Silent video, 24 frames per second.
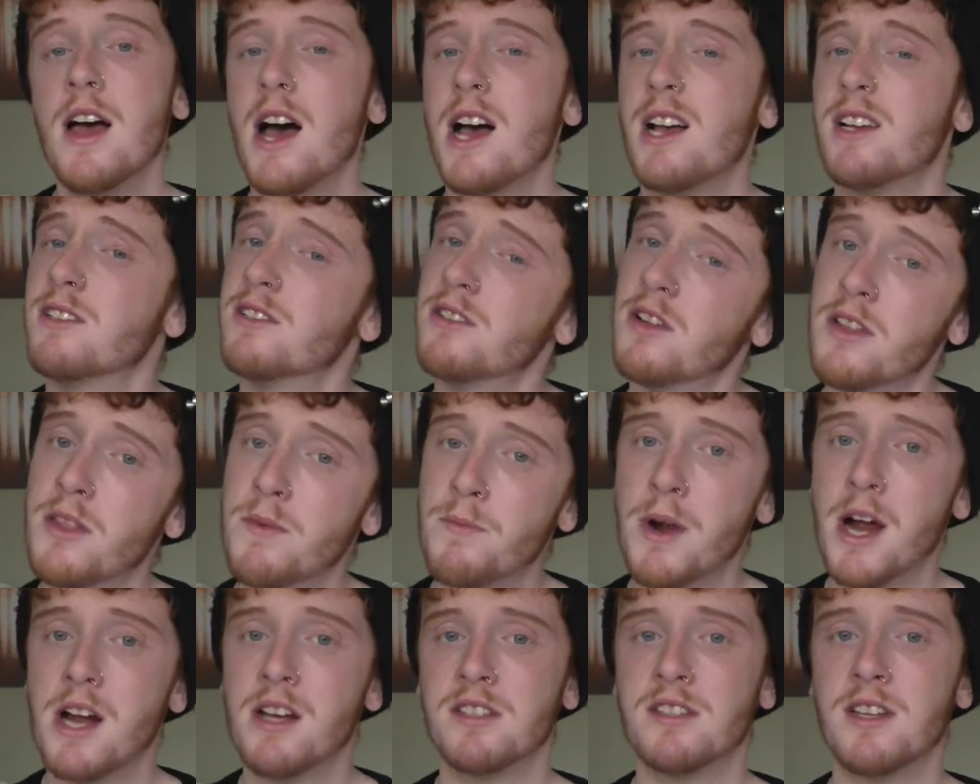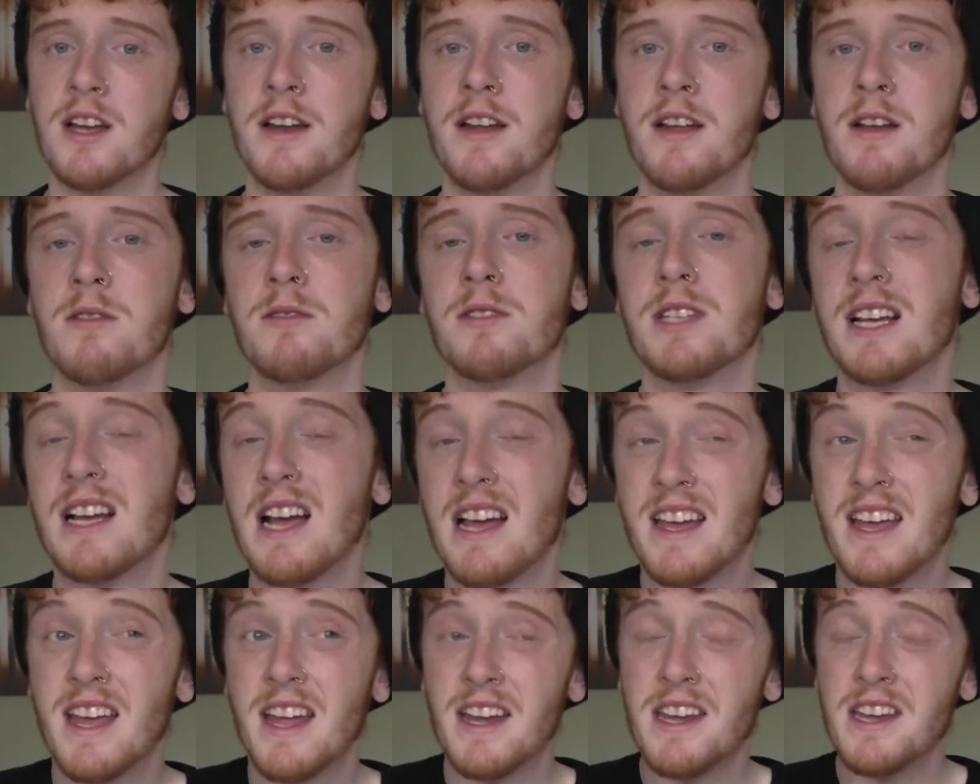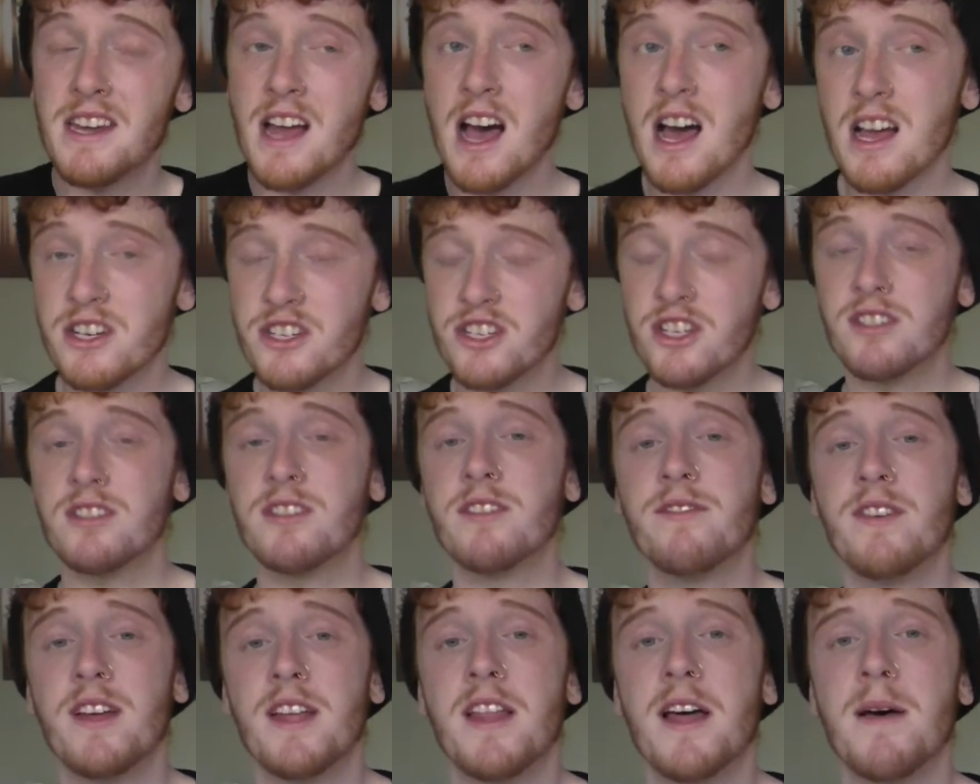I saw the price on it. I was like I cannot justify